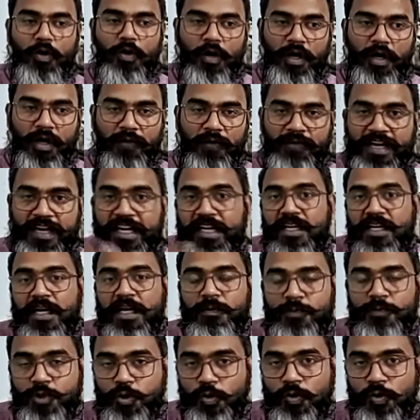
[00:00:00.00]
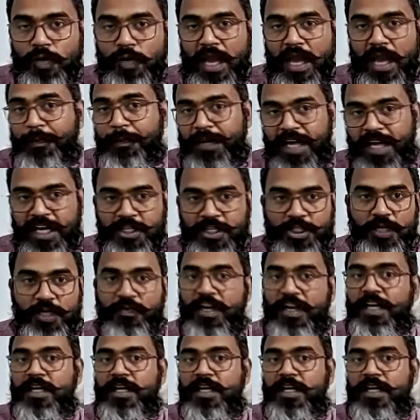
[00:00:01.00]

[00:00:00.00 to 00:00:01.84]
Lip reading: when it comes to apprehension,